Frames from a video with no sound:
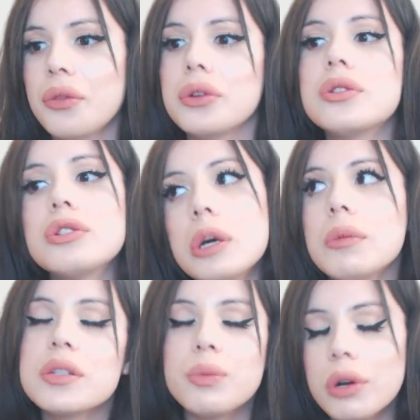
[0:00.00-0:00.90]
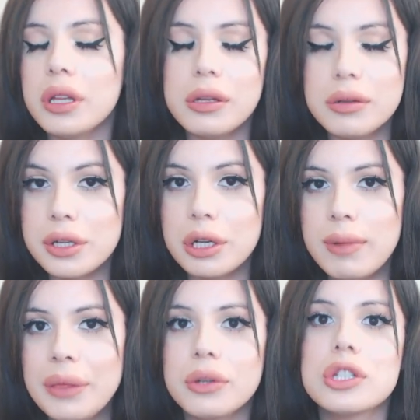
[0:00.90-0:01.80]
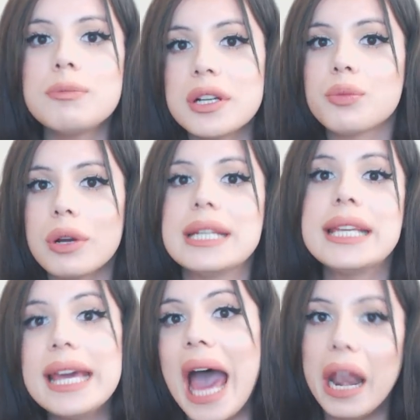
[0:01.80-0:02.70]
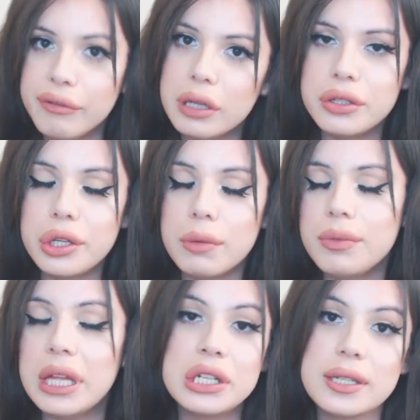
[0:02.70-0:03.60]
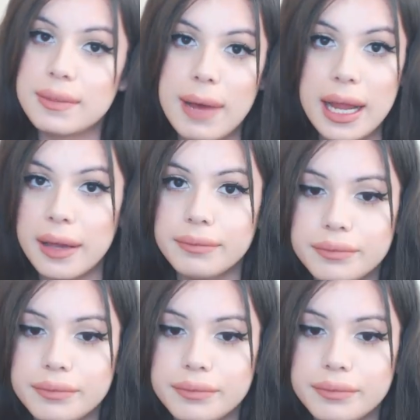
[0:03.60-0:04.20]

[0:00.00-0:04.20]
there's so much more to YouTube and there's so much more to get out of YouTube than just money.